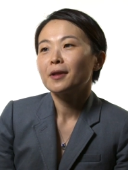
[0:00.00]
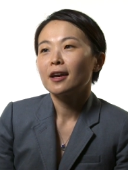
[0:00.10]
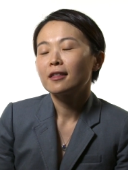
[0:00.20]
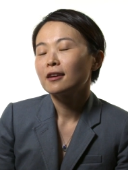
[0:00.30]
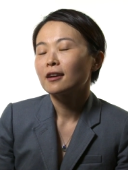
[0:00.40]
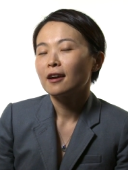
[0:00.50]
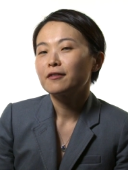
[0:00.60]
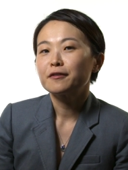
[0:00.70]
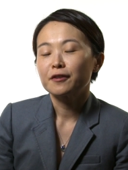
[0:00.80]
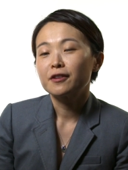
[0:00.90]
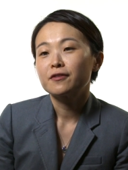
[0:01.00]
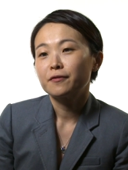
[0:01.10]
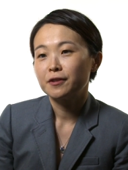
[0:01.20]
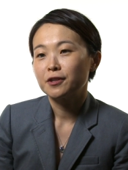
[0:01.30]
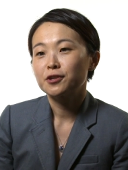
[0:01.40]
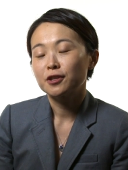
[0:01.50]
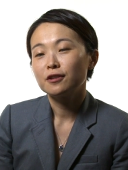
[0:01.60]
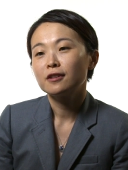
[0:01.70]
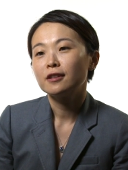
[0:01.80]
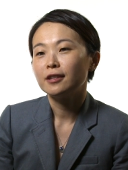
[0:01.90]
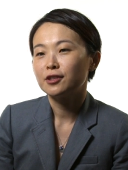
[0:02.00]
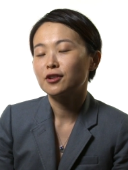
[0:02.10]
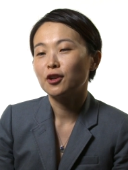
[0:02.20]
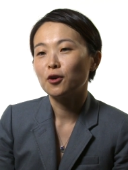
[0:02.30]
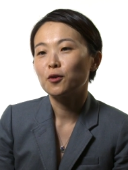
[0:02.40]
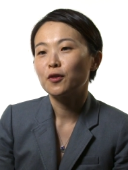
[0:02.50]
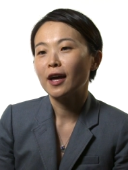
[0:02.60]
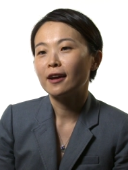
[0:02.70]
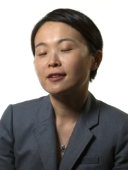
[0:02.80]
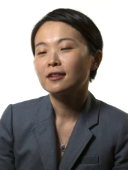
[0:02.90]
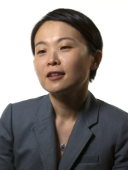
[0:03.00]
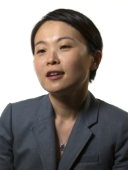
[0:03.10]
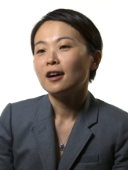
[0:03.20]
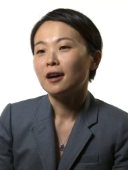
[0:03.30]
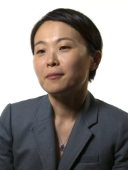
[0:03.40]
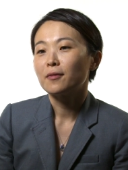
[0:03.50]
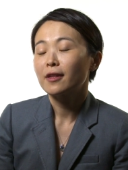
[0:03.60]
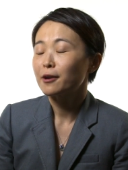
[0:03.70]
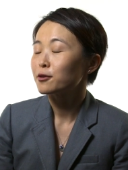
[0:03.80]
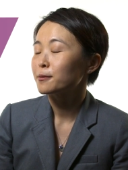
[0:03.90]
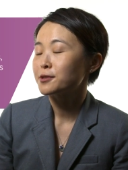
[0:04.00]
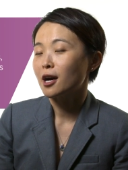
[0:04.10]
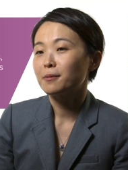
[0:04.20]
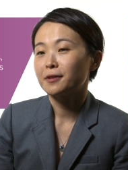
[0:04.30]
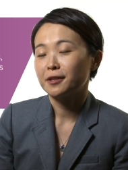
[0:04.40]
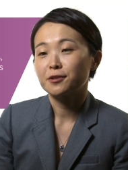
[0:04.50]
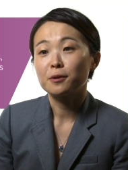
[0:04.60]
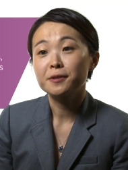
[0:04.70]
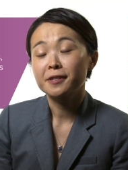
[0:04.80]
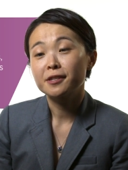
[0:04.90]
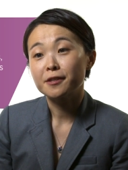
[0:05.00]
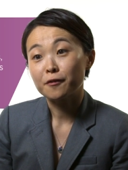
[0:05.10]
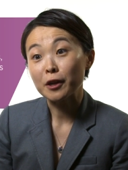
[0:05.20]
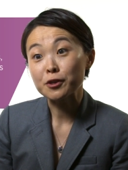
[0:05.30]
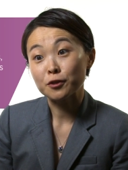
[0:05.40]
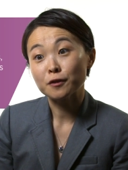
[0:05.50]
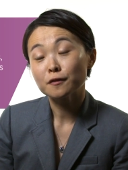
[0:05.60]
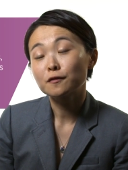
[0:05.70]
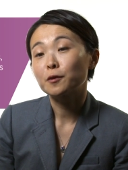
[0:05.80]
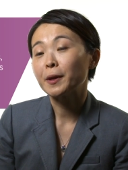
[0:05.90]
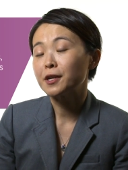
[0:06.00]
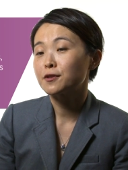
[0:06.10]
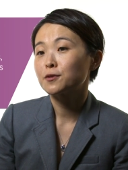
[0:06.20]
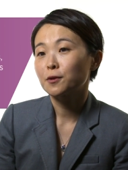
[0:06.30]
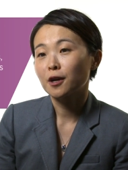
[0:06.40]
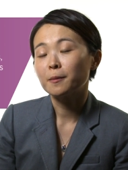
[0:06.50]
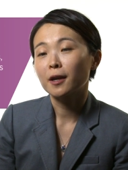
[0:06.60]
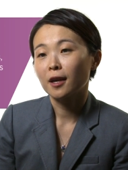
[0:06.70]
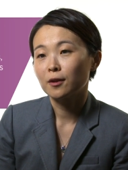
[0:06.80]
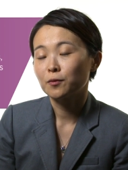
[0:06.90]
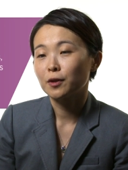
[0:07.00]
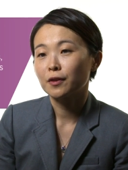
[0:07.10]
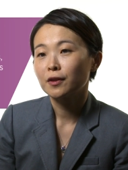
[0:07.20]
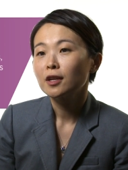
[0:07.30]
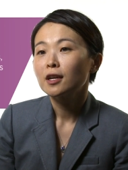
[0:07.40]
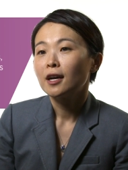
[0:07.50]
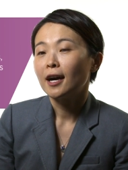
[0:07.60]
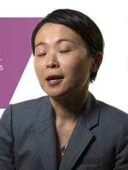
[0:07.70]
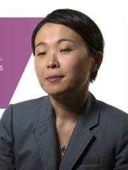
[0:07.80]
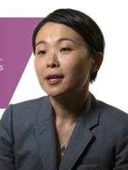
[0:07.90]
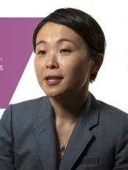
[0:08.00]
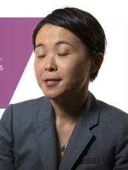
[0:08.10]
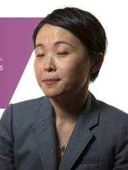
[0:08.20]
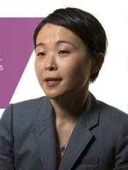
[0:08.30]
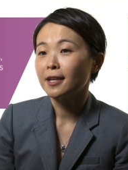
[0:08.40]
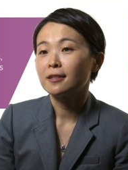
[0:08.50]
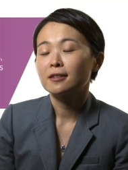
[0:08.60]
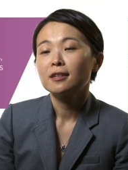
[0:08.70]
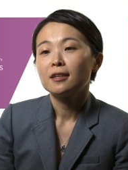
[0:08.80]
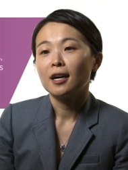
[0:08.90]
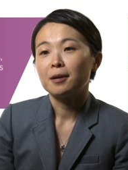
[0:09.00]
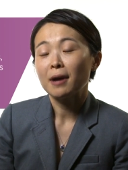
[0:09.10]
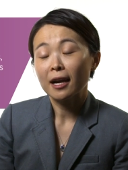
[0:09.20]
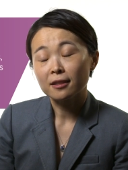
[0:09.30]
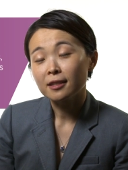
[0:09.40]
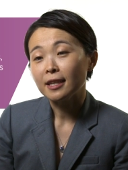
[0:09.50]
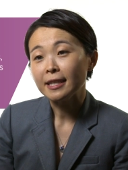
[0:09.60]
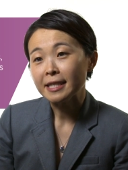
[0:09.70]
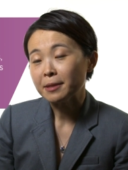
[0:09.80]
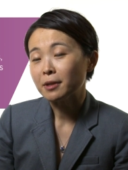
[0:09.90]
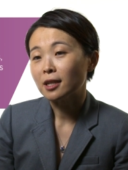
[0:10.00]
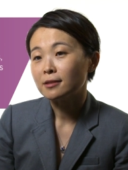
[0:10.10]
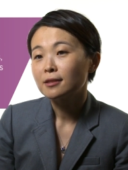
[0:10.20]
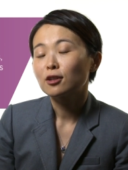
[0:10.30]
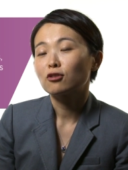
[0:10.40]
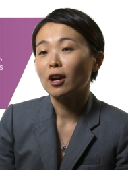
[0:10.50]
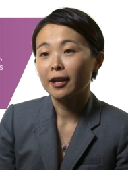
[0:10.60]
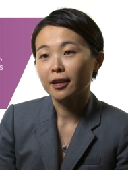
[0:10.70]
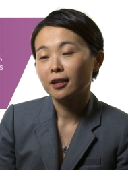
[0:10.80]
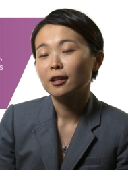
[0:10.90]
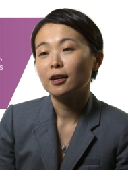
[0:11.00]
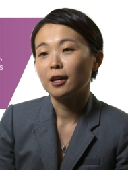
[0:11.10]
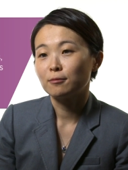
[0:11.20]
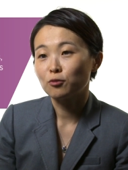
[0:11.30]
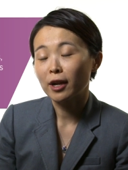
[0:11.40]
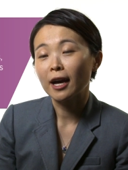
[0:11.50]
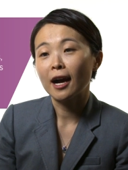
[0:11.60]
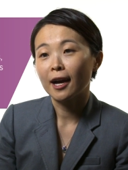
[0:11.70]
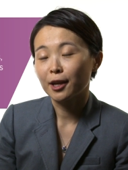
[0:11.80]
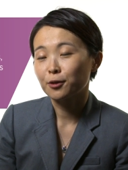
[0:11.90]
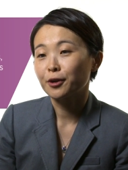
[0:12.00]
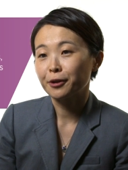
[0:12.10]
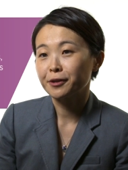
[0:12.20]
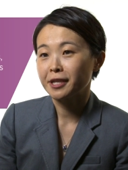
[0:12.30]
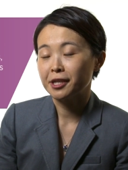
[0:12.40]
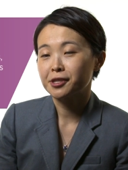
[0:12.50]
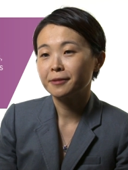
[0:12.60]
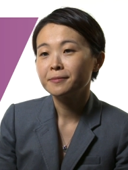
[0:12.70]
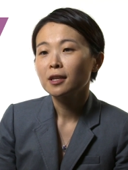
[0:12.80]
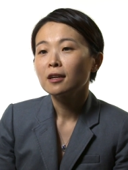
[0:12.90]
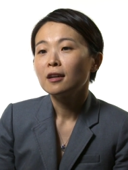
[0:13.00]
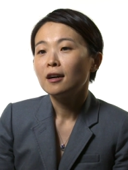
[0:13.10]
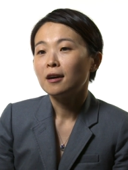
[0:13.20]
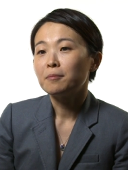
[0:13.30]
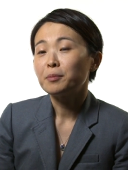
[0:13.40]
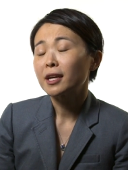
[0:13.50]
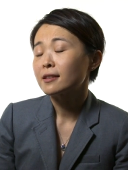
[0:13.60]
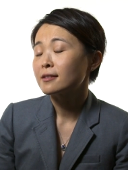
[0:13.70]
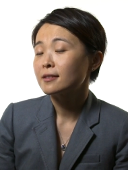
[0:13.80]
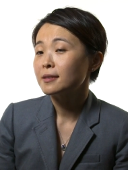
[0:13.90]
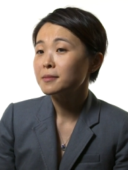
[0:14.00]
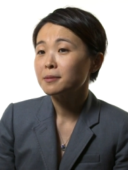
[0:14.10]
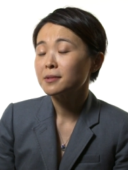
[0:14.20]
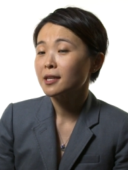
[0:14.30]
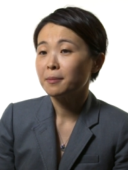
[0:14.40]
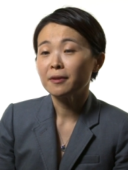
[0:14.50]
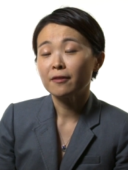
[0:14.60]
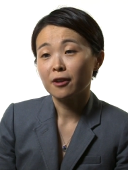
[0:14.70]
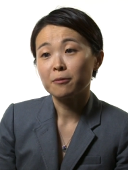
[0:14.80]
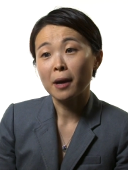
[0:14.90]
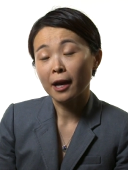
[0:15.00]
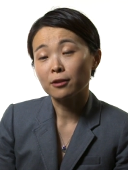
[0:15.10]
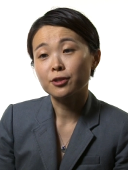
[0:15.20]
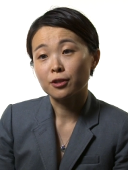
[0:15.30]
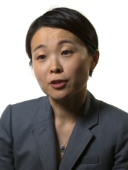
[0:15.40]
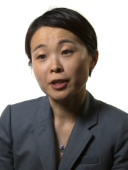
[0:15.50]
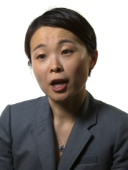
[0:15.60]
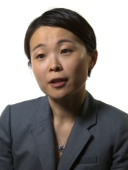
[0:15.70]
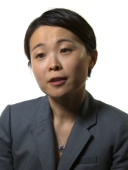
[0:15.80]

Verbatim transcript: I think every physician needs to know that um, thyroid orbitopathy is always in the differential for patients who are coming in with um, unexplained um, eyelid edema, chronic um, red eye, or irritation, um, because the symptoms can be very mild early